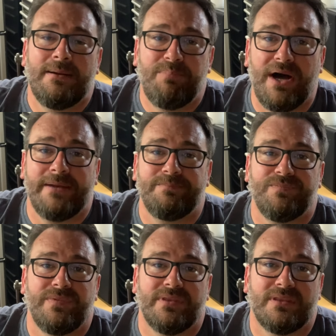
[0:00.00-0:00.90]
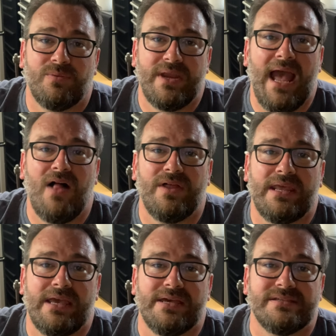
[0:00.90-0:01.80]
But the
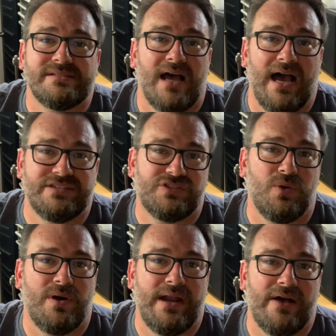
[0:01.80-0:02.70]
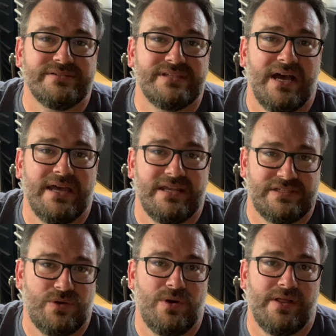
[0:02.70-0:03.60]
reality is, I store it outside, I
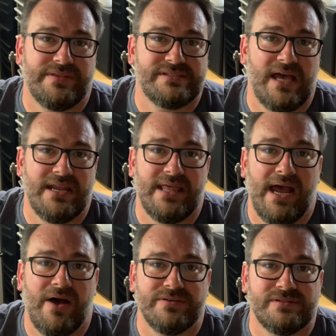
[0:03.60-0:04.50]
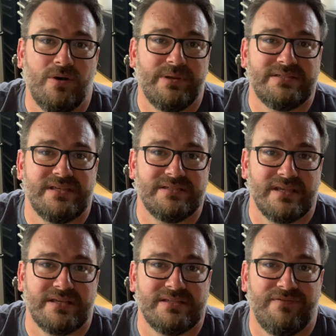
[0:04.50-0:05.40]
store it on the side of the house. Nobody sees
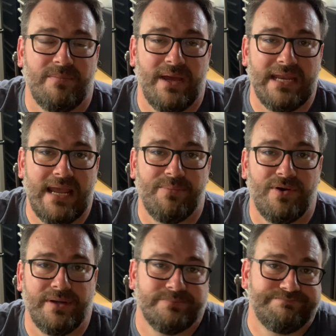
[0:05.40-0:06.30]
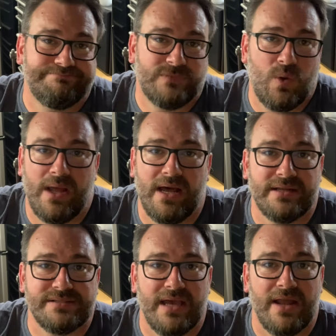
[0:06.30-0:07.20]
it except for my neighbor, and quite
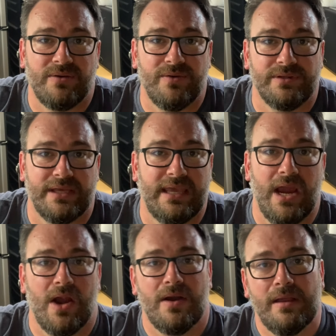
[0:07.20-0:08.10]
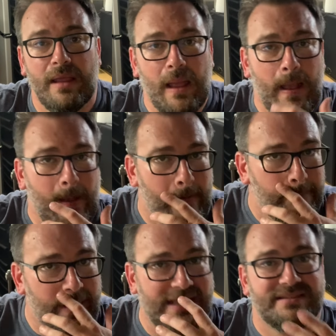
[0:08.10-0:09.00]
honestly, I don't really care.
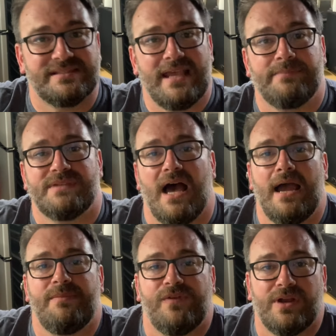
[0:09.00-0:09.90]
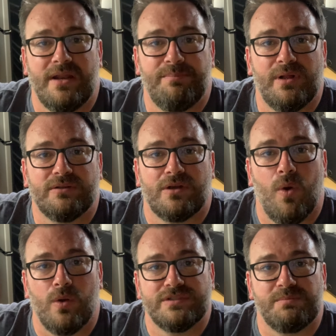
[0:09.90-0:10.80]
But at the same time, if you're gonna build a
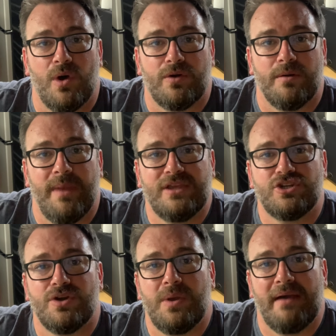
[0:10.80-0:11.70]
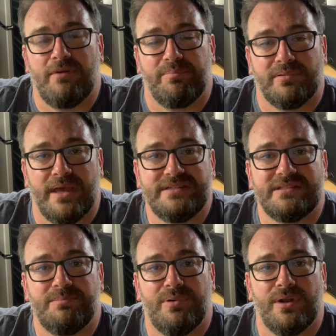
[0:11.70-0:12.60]
cold smoker, make sure you have a place
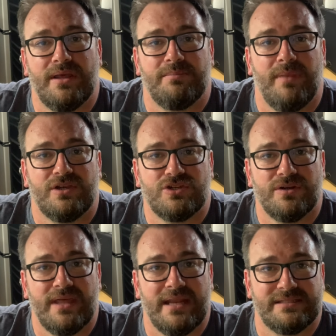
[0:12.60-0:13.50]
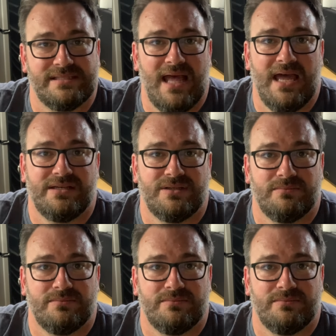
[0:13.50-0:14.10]
to put it, make sure that it's not